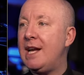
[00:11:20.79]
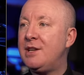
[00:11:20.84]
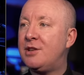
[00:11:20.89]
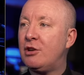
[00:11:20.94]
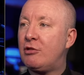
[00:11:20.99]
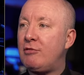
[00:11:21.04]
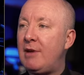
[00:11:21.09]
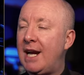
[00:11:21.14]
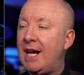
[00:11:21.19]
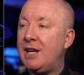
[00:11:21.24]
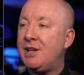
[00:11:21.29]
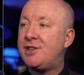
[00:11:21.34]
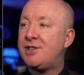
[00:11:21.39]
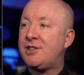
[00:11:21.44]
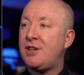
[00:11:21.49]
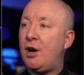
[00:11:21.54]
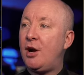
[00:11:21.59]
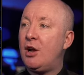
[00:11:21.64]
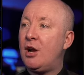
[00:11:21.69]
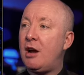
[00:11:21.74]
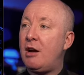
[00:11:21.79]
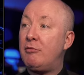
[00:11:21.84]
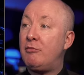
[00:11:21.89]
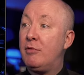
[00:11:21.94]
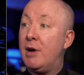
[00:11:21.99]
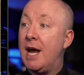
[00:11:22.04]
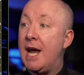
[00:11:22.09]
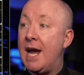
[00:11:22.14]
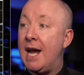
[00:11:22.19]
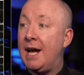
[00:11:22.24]
integrated solar
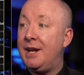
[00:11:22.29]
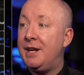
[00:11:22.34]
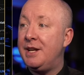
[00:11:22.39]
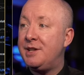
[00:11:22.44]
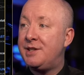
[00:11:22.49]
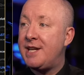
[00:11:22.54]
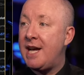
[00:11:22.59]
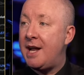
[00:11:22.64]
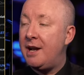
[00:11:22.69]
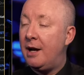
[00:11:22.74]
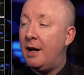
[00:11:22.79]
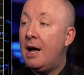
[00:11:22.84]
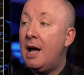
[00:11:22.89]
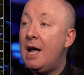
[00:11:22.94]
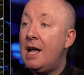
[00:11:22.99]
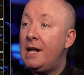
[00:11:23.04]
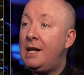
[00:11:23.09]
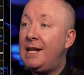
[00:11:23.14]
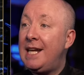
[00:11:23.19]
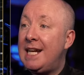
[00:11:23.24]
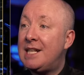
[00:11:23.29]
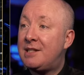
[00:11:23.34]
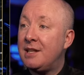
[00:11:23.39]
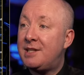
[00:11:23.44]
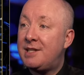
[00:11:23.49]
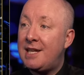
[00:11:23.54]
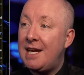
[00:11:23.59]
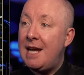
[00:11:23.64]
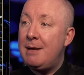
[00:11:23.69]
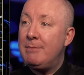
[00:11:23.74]
array and antenna
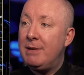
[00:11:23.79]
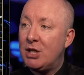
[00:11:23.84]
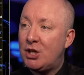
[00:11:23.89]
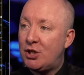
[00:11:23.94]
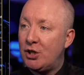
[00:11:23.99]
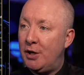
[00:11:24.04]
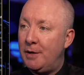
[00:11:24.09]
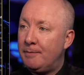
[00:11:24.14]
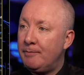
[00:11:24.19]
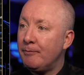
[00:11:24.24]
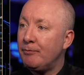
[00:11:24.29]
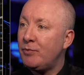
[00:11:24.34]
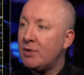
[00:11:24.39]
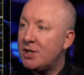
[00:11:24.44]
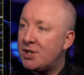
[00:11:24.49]
LISA T mission,